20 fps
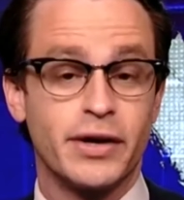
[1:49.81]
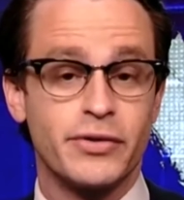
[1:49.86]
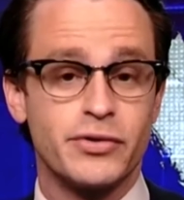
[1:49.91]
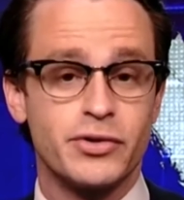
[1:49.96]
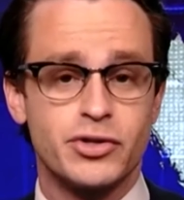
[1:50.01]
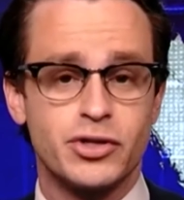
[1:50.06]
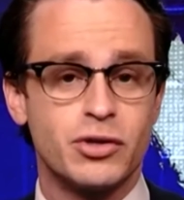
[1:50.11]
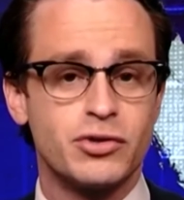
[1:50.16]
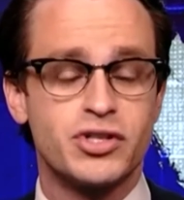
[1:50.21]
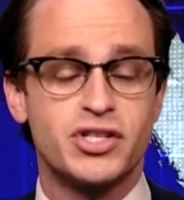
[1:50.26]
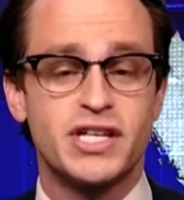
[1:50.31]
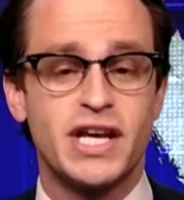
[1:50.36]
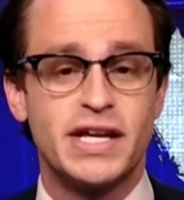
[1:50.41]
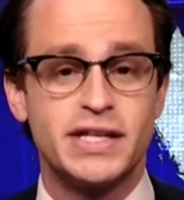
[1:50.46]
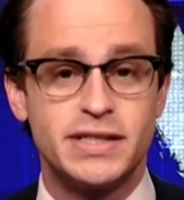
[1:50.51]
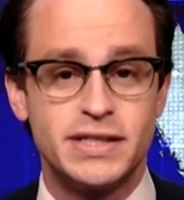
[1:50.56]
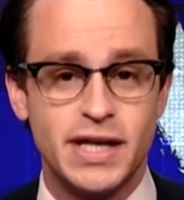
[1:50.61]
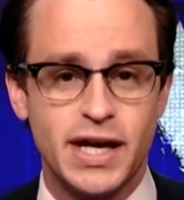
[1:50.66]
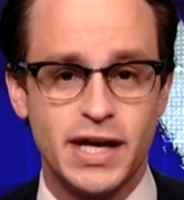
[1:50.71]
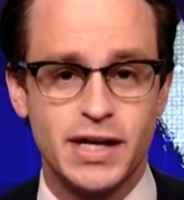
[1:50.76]
Now, there's no
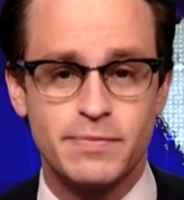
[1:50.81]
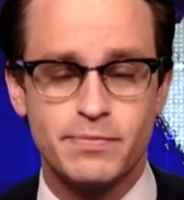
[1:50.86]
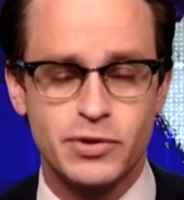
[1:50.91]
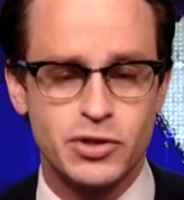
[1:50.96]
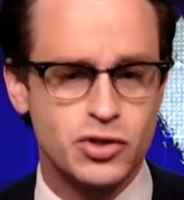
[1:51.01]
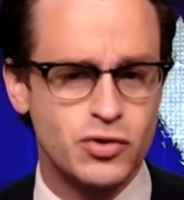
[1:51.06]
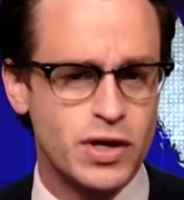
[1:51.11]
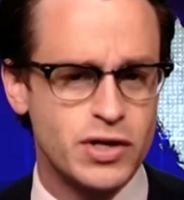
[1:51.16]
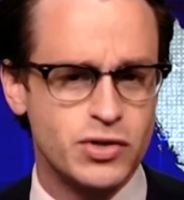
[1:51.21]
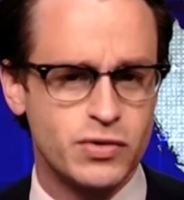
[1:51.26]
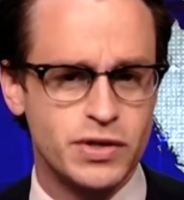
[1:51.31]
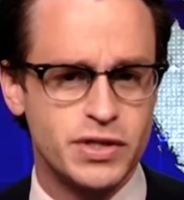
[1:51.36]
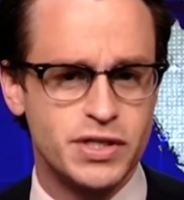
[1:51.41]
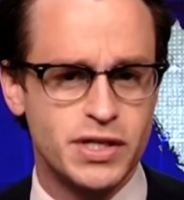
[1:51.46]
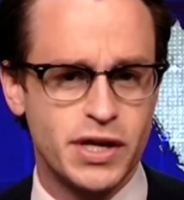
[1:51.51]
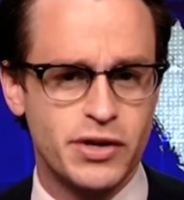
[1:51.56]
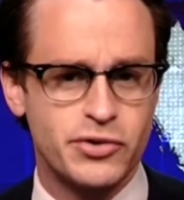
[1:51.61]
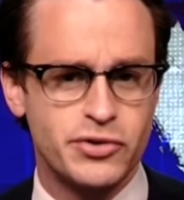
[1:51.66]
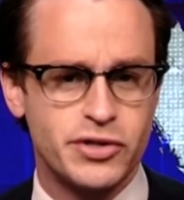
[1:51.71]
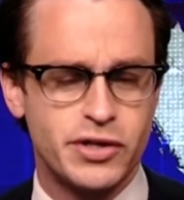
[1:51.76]
set date, but Treasury
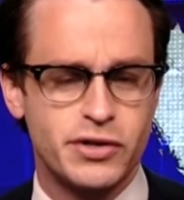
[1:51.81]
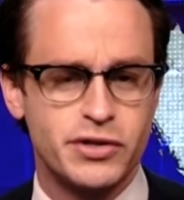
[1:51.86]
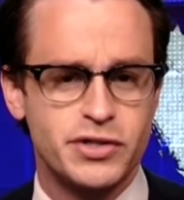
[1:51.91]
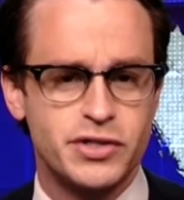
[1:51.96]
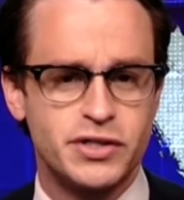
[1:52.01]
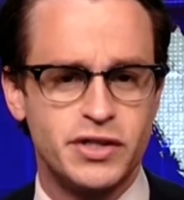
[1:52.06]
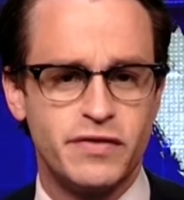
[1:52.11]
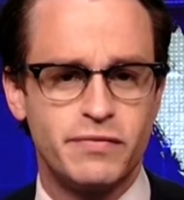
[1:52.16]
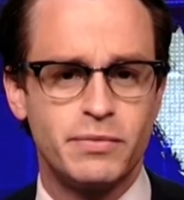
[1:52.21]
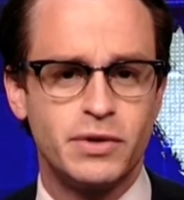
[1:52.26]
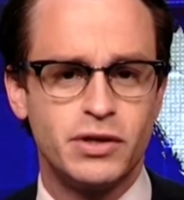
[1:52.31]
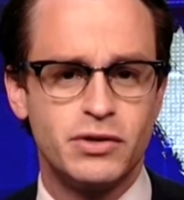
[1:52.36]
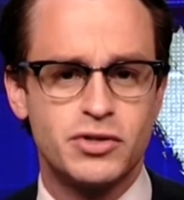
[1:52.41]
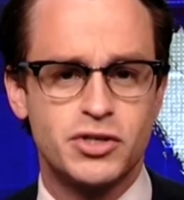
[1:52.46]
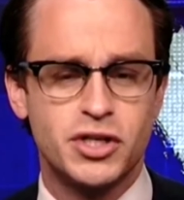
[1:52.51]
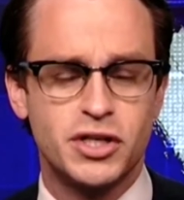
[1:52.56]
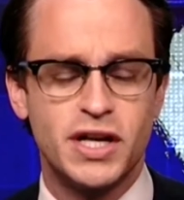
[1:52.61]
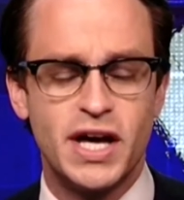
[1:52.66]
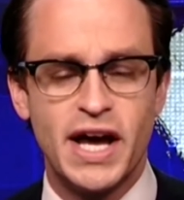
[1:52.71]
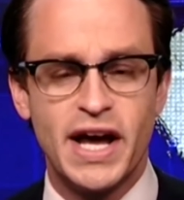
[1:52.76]
Secretary Steve
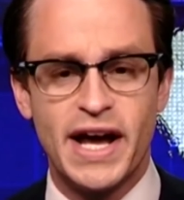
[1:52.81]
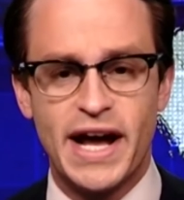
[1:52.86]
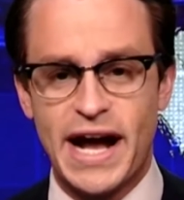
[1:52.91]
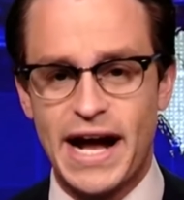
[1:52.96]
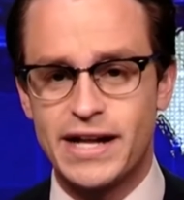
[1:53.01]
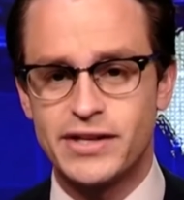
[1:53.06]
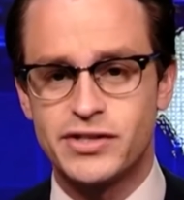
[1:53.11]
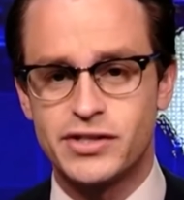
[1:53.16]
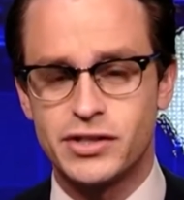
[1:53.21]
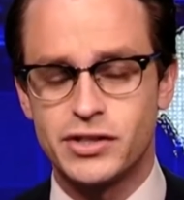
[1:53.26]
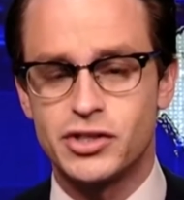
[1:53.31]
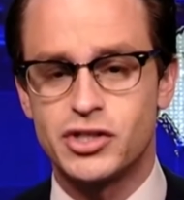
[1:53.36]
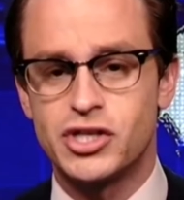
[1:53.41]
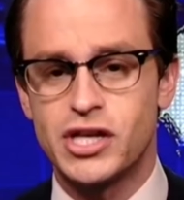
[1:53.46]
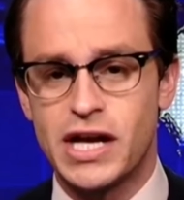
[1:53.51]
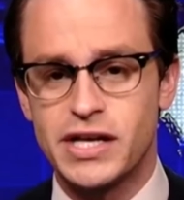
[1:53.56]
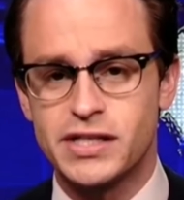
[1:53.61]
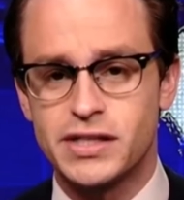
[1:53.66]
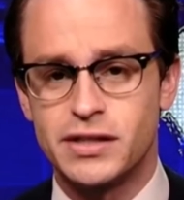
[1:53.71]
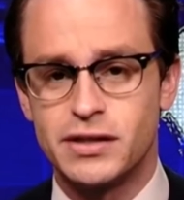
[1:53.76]
Mnuchin had
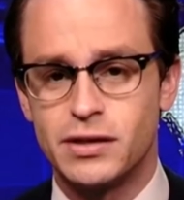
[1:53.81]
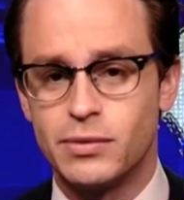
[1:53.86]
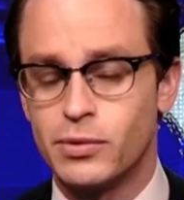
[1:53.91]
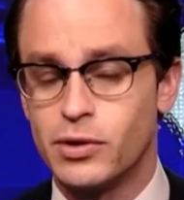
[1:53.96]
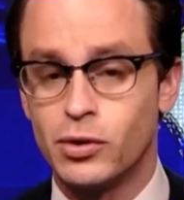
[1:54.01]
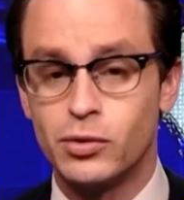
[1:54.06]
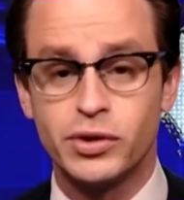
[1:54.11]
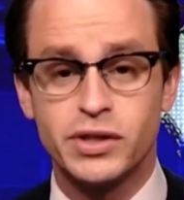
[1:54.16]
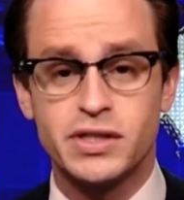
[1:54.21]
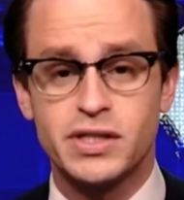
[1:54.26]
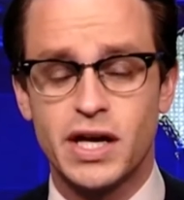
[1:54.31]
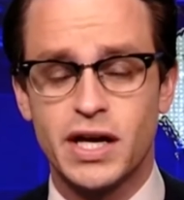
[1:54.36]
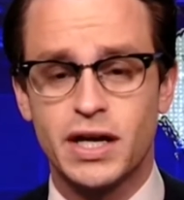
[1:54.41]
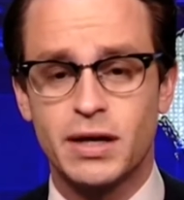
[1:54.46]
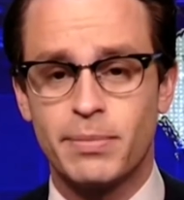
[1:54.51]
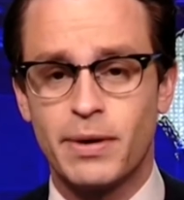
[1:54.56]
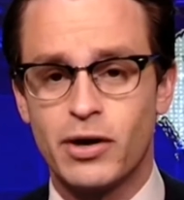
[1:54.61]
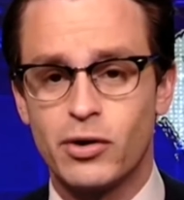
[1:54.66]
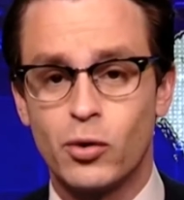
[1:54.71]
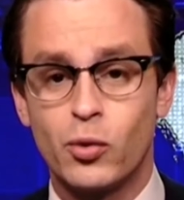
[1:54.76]
suggested it would only
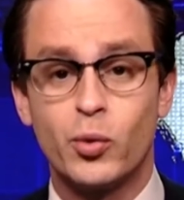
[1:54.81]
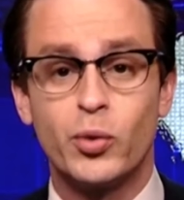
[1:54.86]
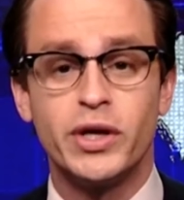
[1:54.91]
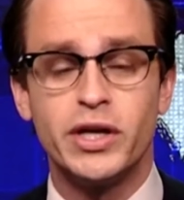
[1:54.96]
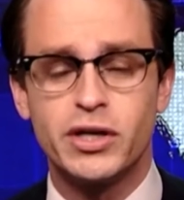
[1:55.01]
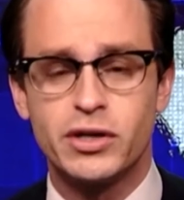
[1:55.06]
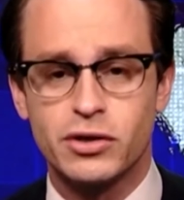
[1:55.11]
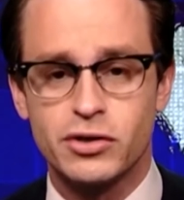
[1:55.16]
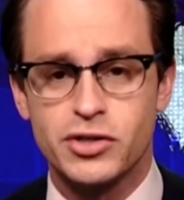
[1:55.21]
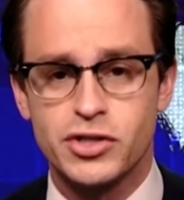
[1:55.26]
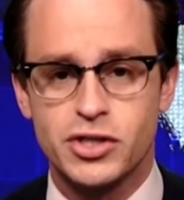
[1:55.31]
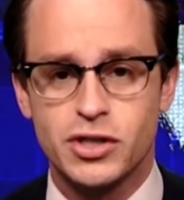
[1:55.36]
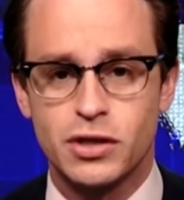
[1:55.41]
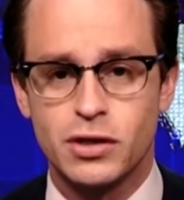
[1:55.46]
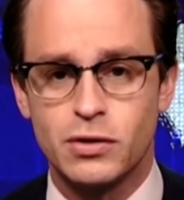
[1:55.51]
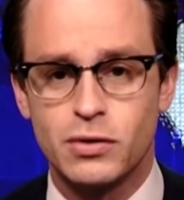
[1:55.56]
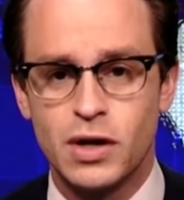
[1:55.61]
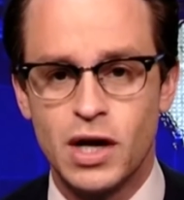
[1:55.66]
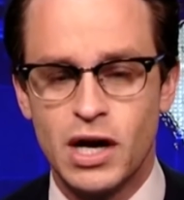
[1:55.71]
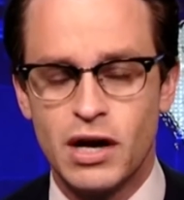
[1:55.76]
take about a week or
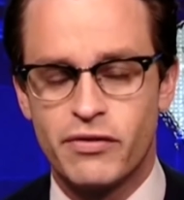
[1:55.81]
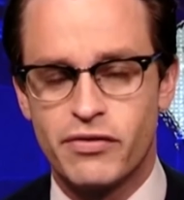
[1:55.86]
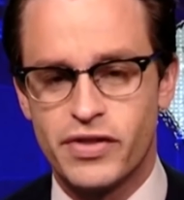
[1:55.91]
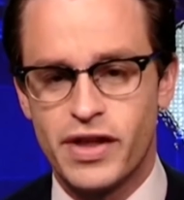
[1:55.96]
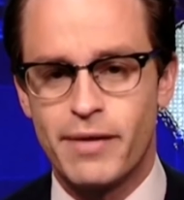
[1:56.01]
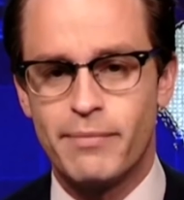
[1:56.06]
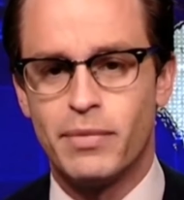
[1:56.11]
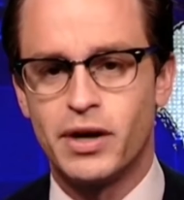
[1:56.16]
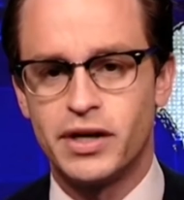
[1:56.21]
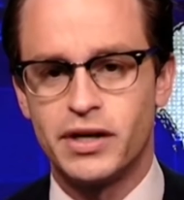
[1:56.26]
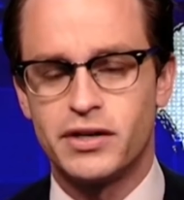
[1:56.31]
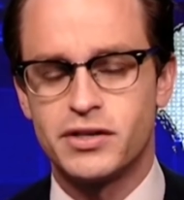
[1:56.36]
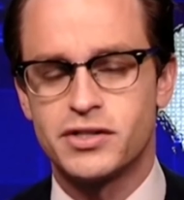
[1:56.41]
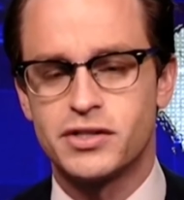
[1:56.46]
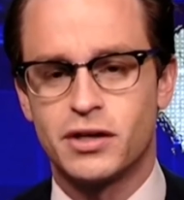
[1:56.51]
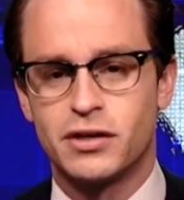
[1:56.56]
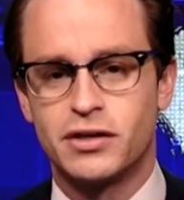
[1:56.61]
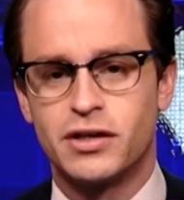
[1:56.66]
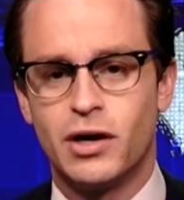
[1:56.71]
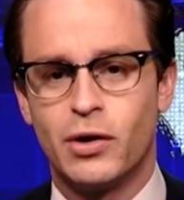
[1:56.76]
so for that money to
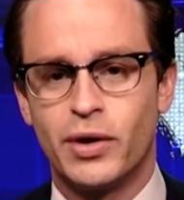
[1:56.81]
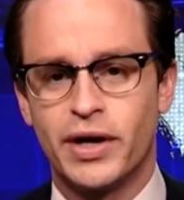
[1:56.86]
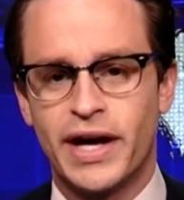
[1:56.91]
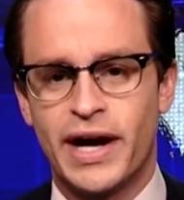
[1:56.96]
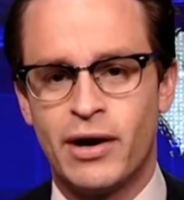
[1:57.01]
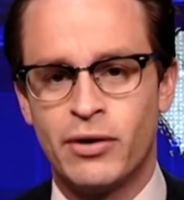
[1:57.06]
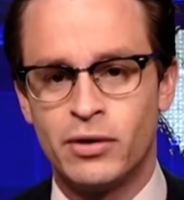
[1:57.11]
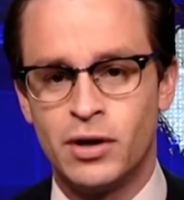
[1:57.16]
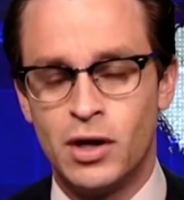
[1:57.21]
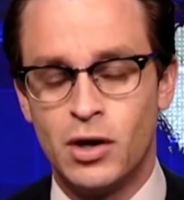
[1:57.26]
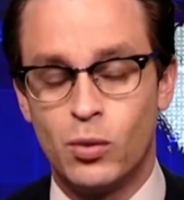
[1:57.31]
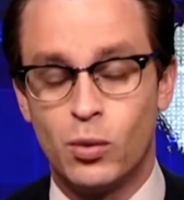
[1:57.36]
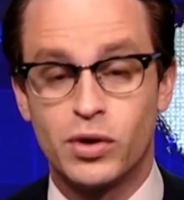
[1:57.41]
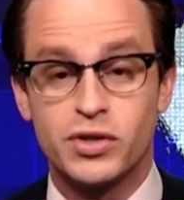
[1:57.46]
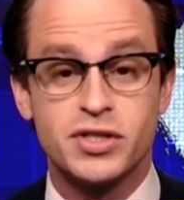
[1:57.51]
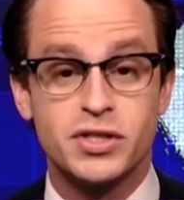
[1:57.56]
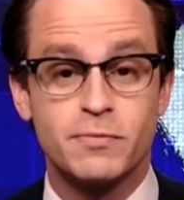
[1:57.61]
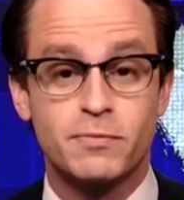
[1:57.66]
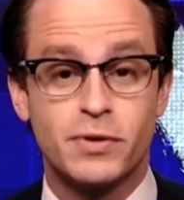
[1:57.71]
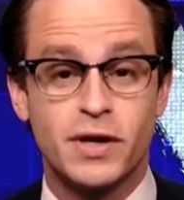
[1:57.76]
start going out
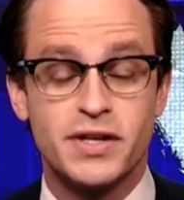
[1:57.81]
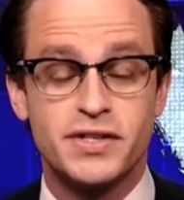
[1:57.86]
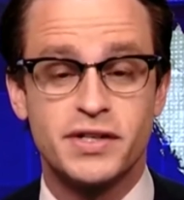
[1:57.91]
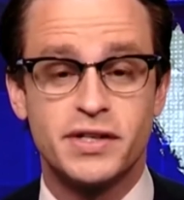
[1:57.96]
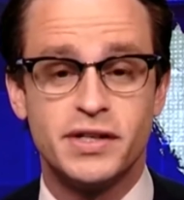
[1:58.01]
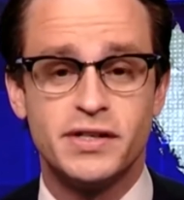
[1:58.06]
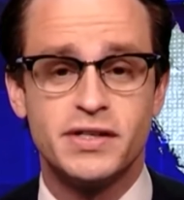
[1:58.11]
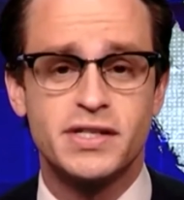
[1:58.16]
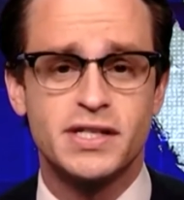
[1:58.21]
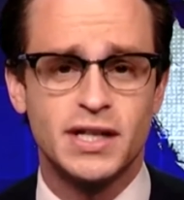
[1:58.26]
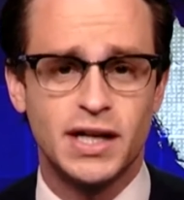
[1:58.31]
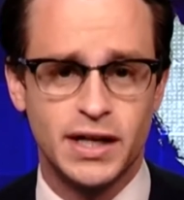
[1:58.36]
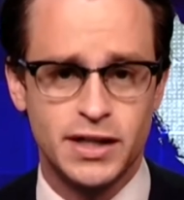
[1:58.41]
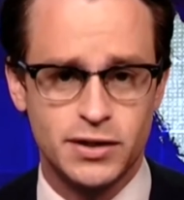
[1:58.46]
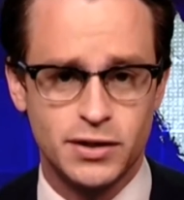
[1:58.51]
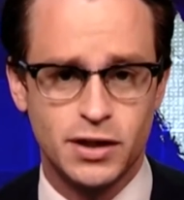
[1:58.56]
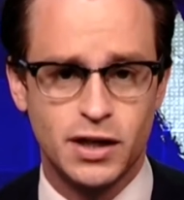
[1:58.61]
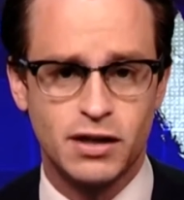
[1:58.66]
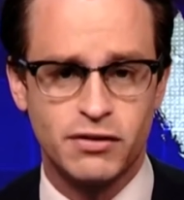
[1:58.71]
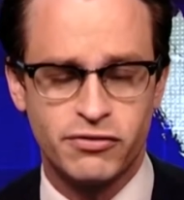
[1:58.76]
once the president
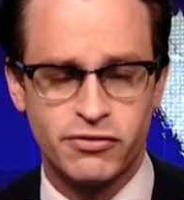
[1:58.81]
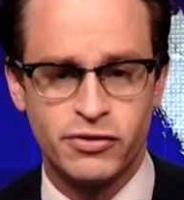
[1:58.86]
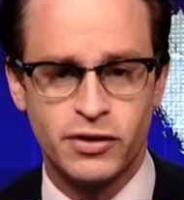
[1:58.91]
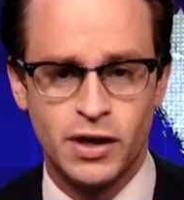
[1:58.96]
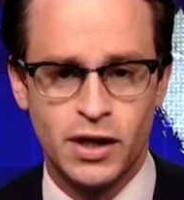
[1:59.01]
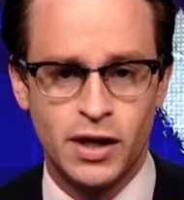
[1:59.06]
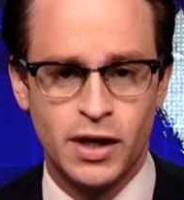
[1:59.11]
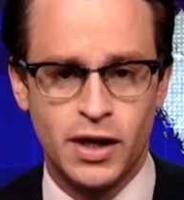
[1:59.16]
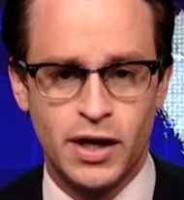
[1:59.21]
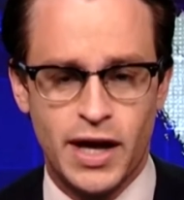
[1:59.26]
signed off.